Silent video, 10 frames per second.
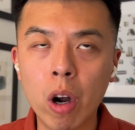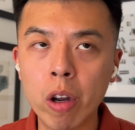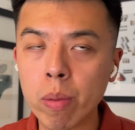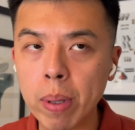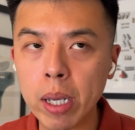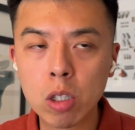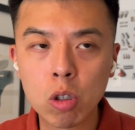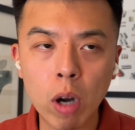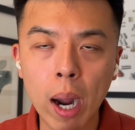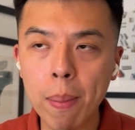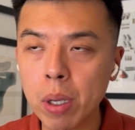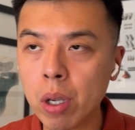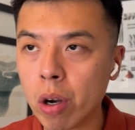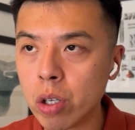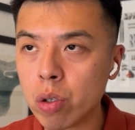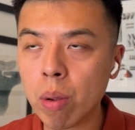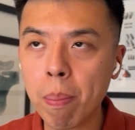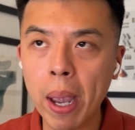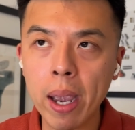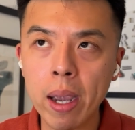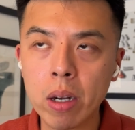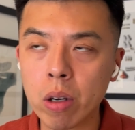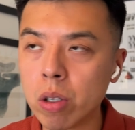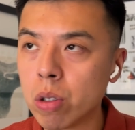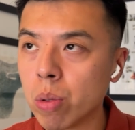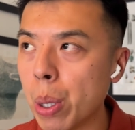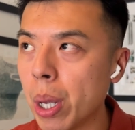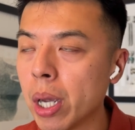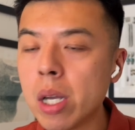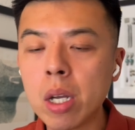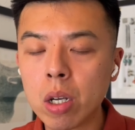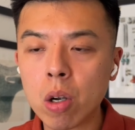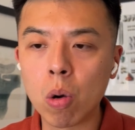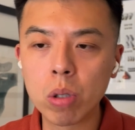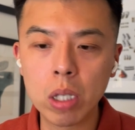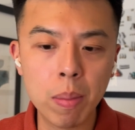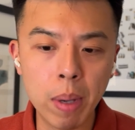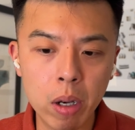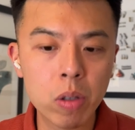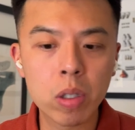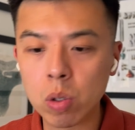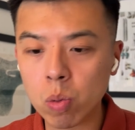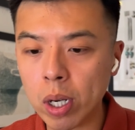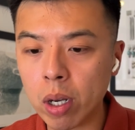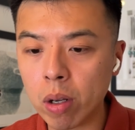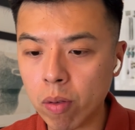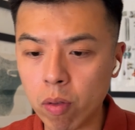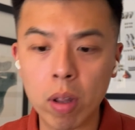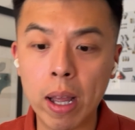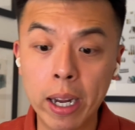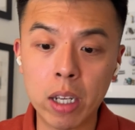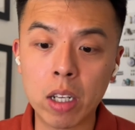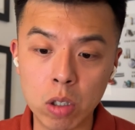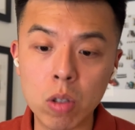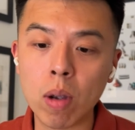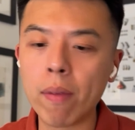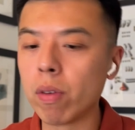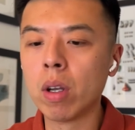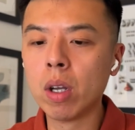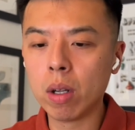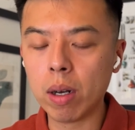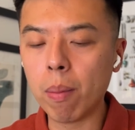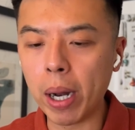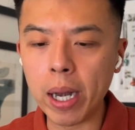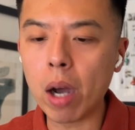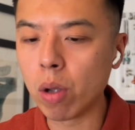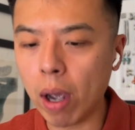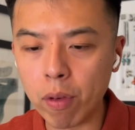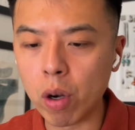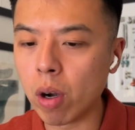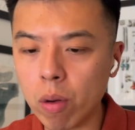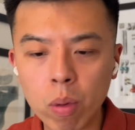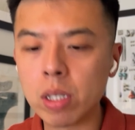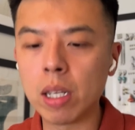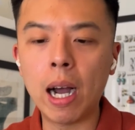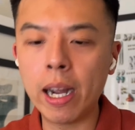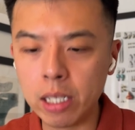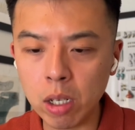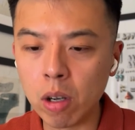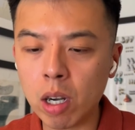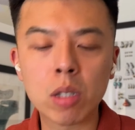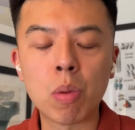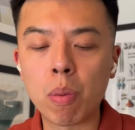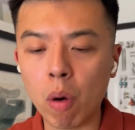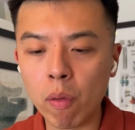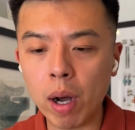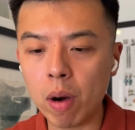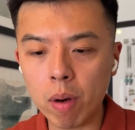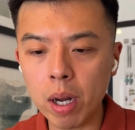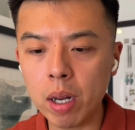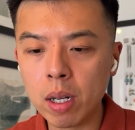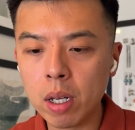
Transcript: Are you being scrappy? Are you doing paid? Are you doing cold emails as well for like, because you have by now you have your, what is it, ideal customer profile, right?